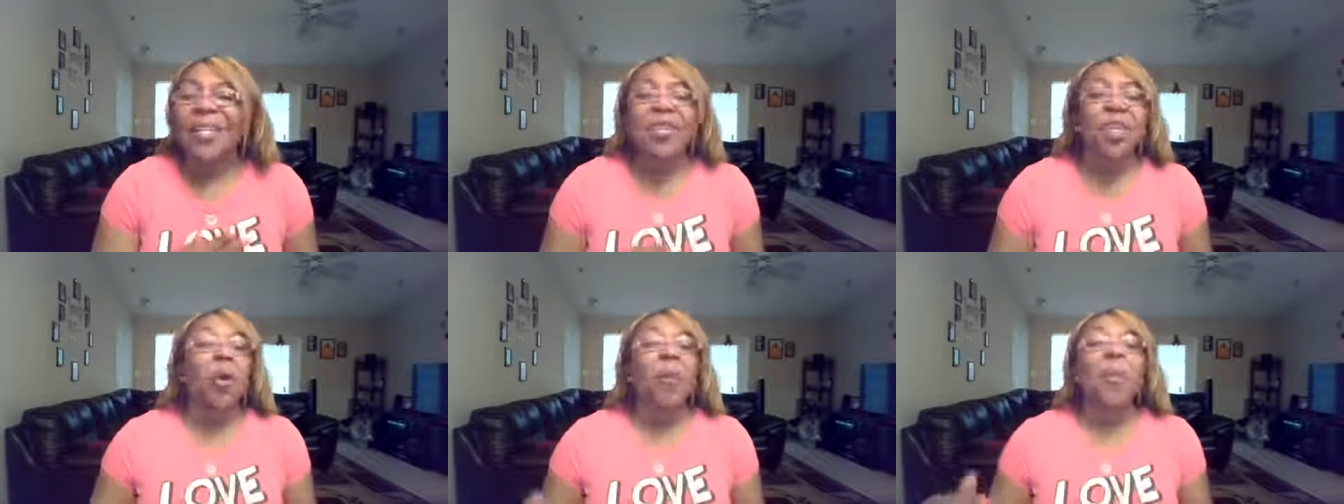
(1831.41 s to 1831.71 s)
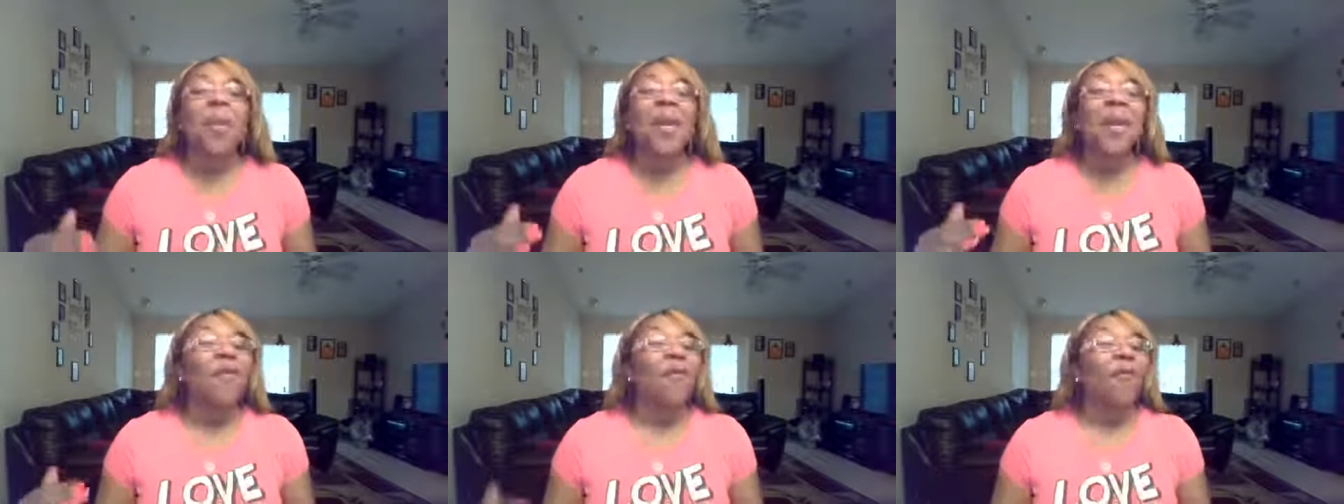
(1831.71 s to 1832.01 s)

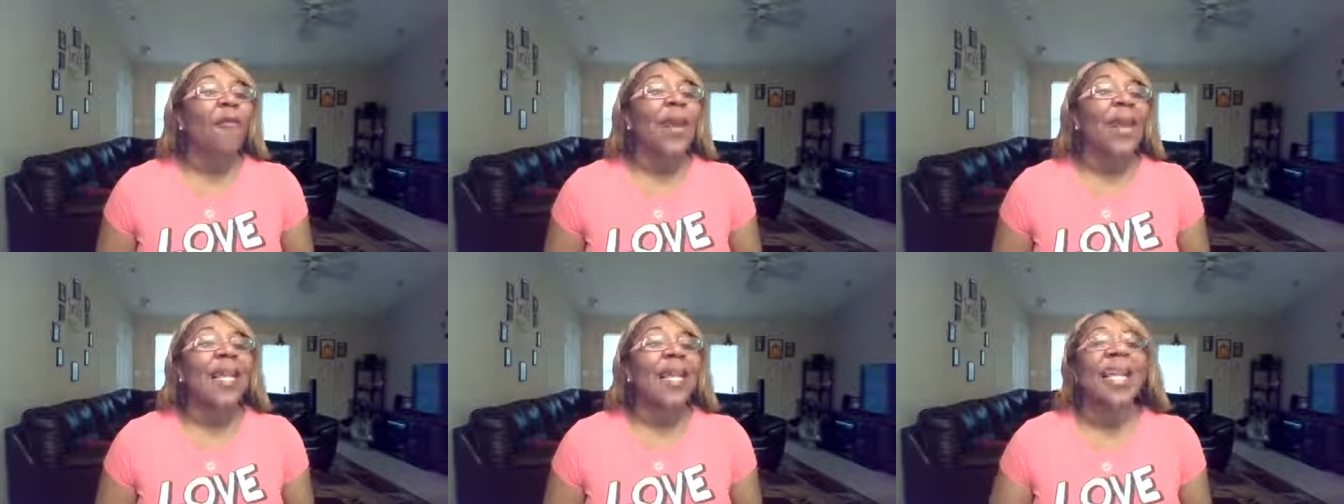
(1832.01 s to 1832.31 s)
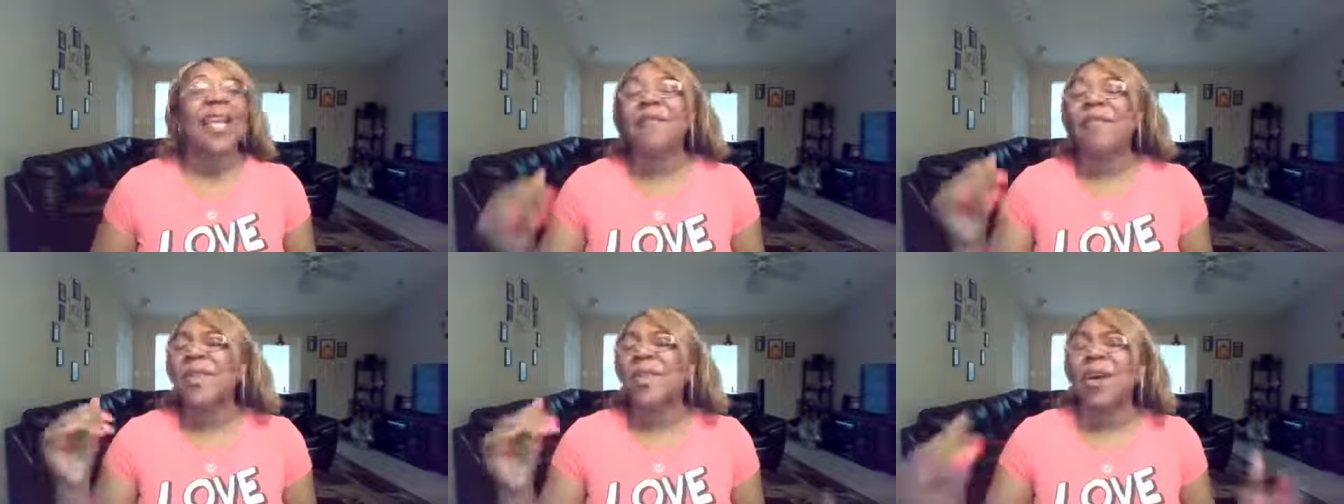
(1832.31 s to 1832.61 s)
Don't be afraid.
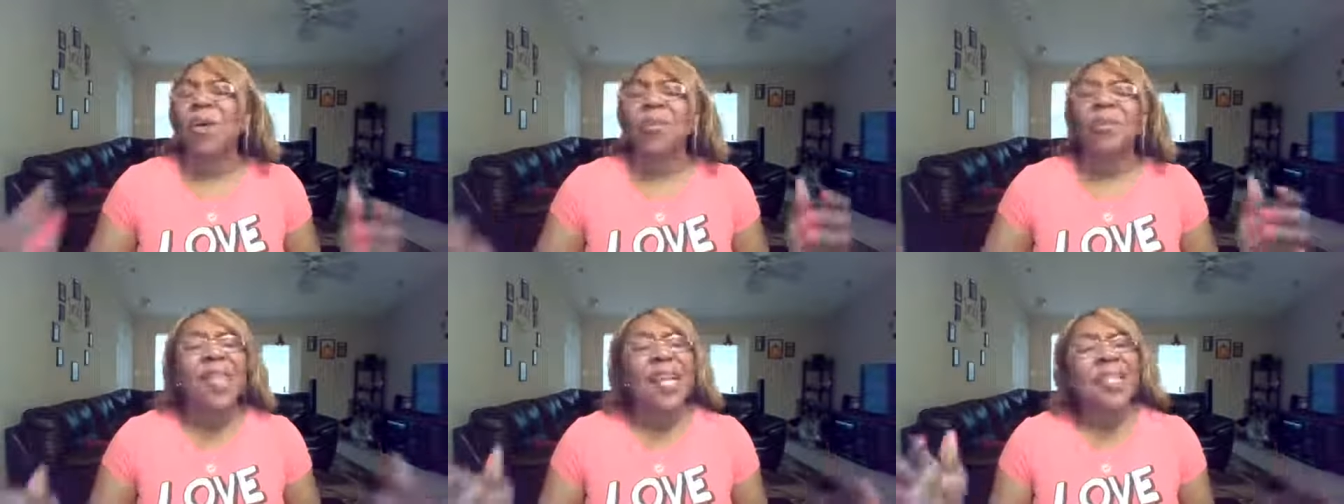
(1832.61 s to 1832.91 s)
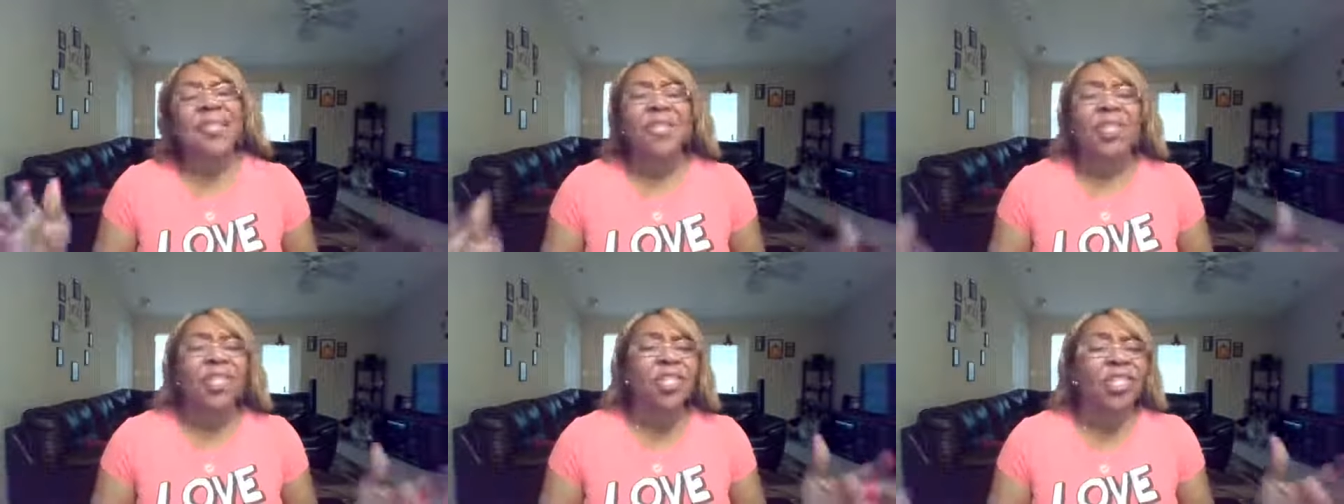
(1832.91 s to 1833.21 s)
Even though
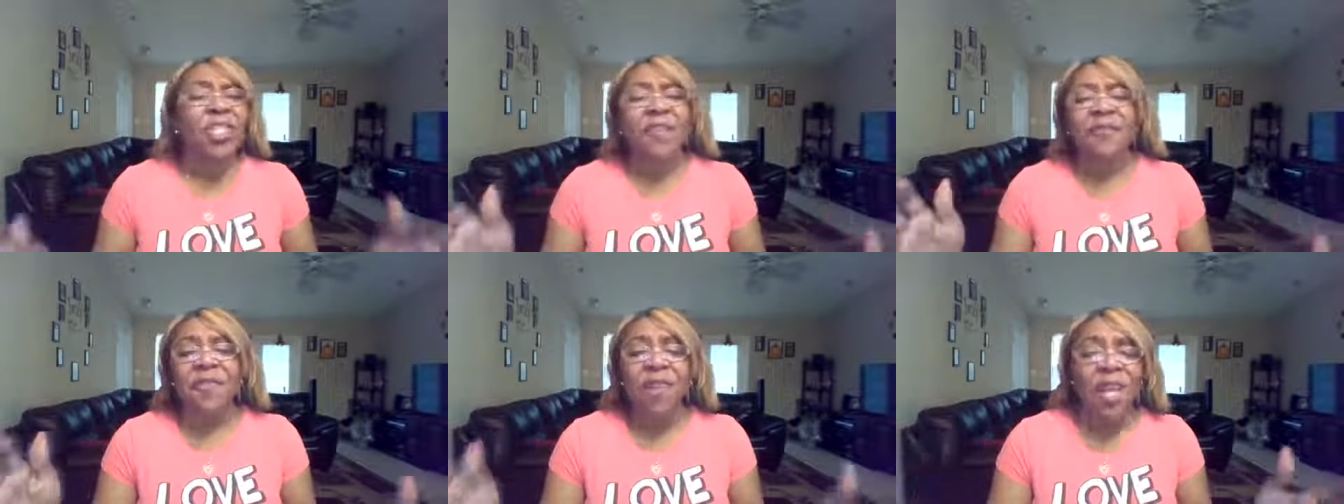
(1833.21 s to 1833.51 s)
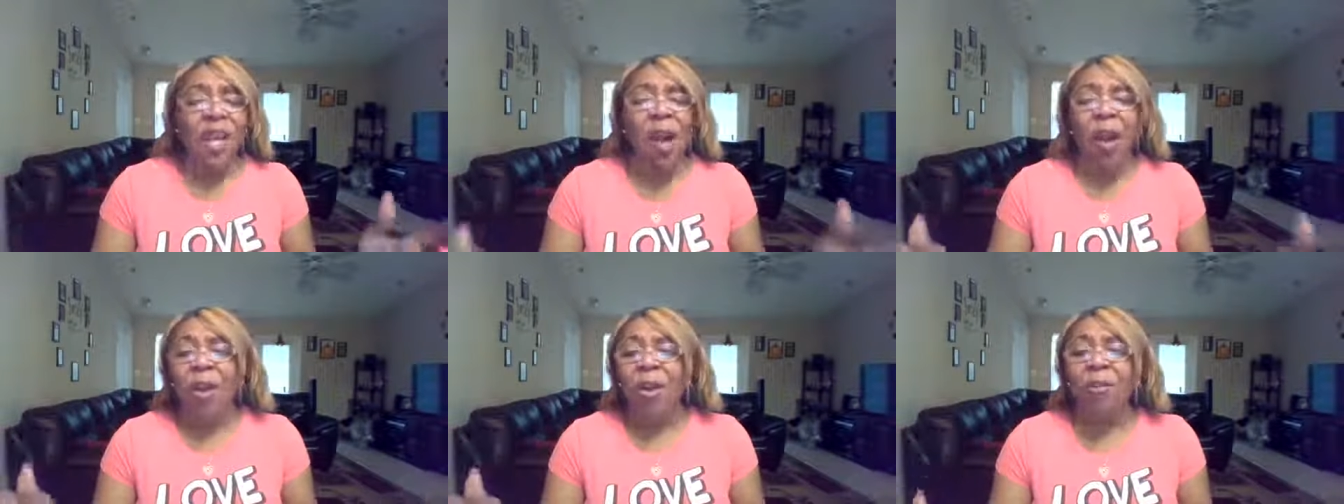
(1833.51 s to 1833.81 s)
things are
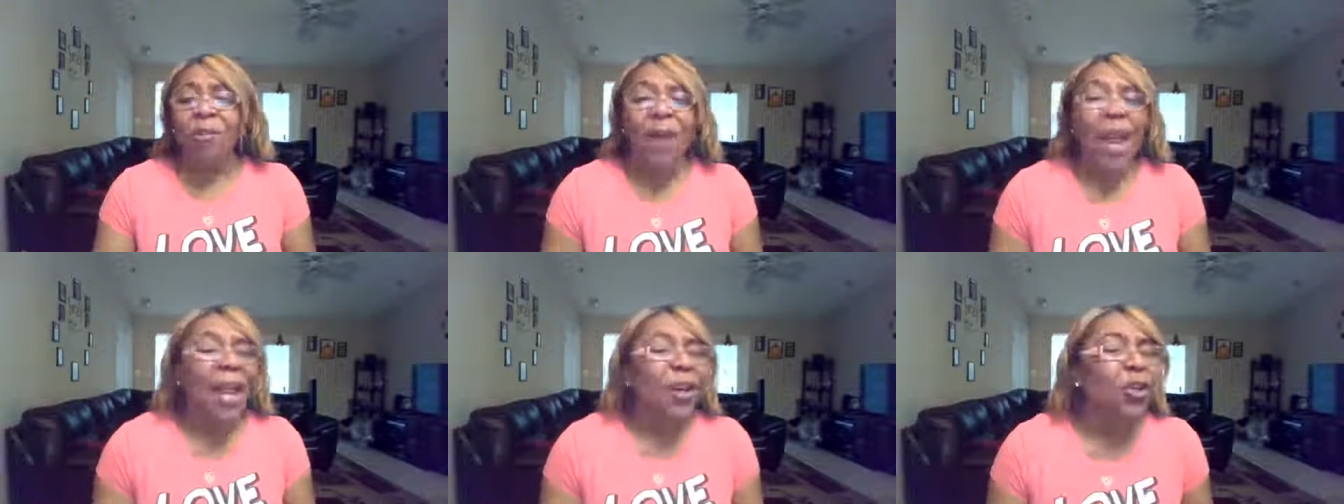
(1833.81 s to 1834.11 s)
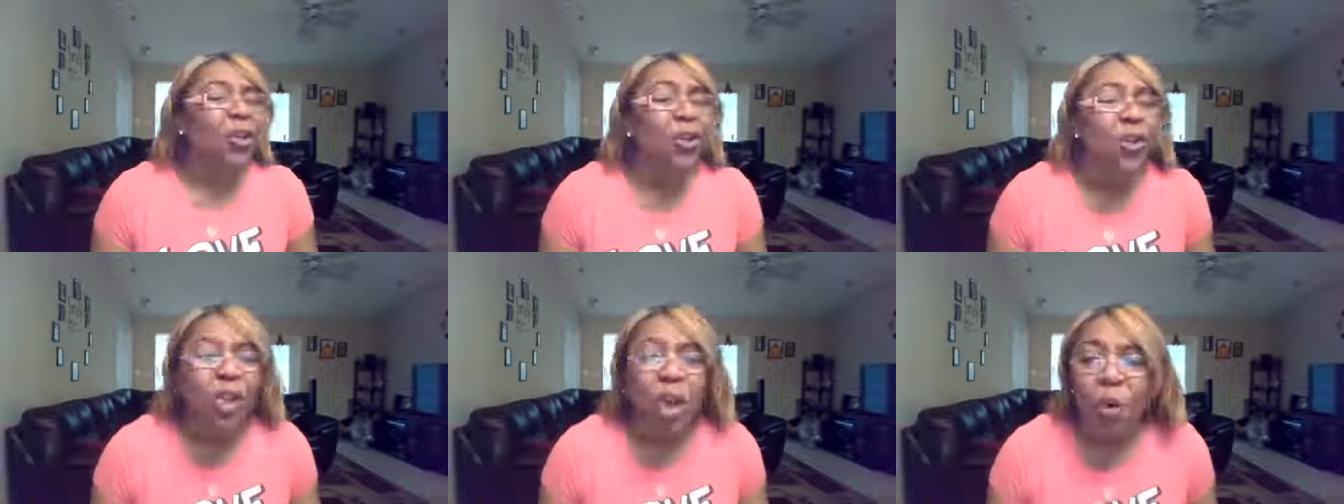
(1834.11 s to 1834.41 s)
shifting all
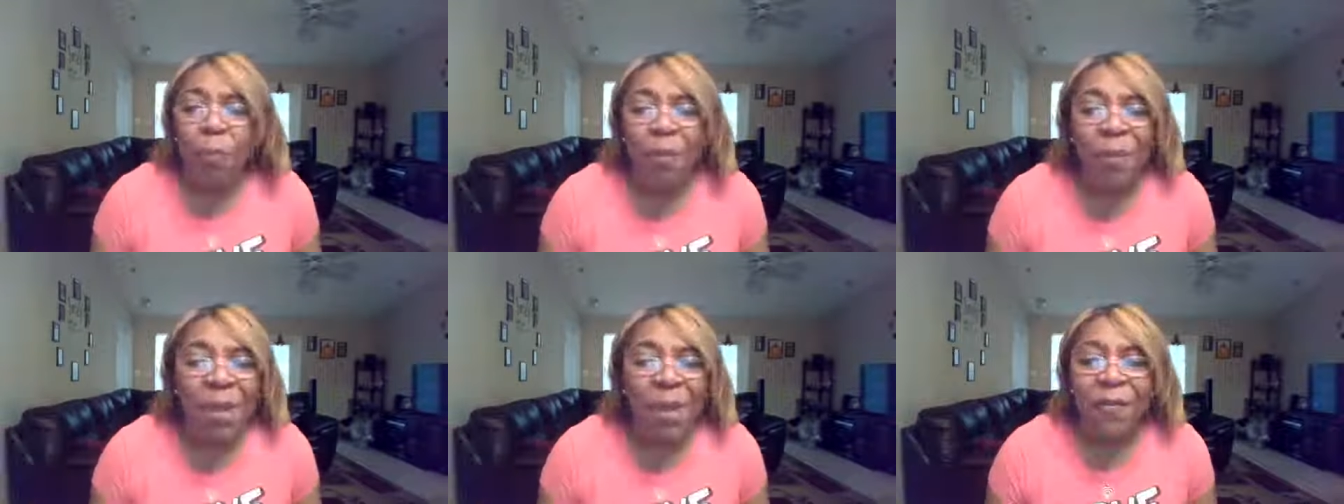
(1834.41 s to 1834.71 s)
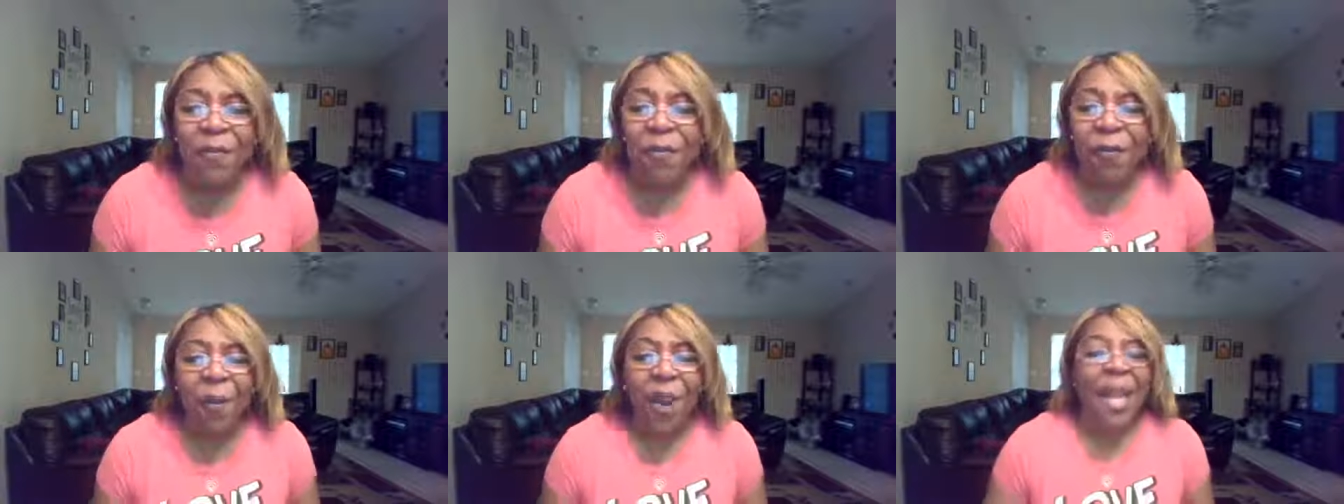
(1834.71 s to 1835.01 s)
around you, don't be
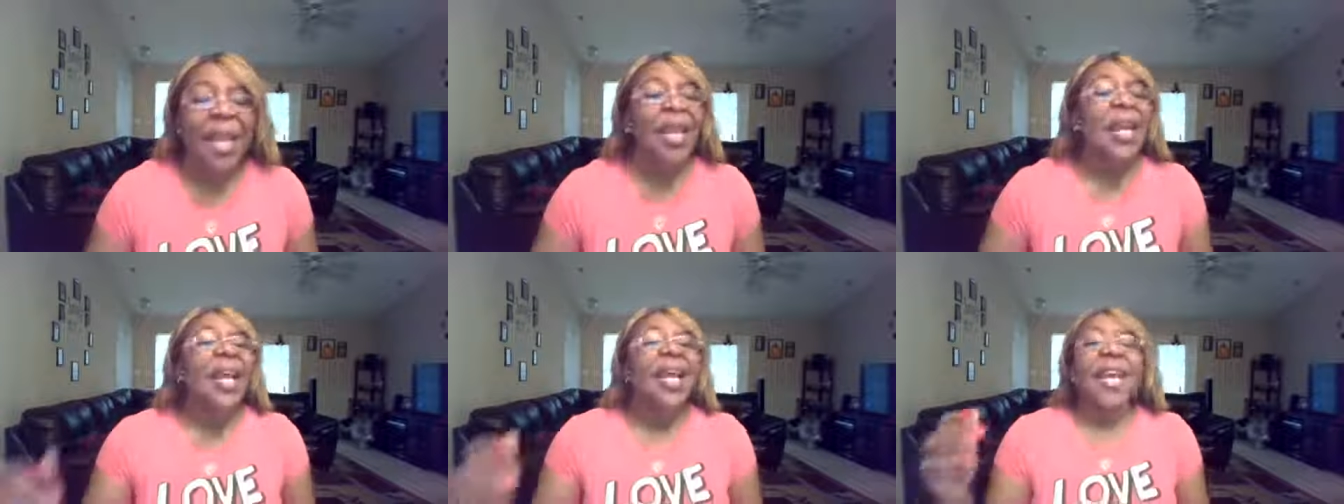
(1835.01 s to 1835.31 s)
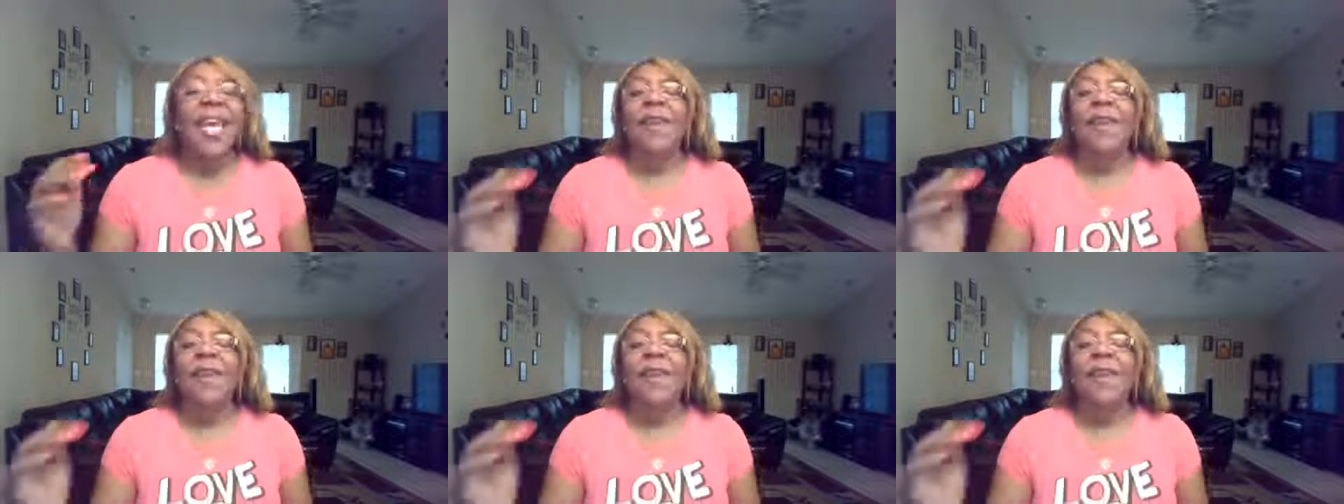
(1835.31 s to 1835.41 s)
afraid.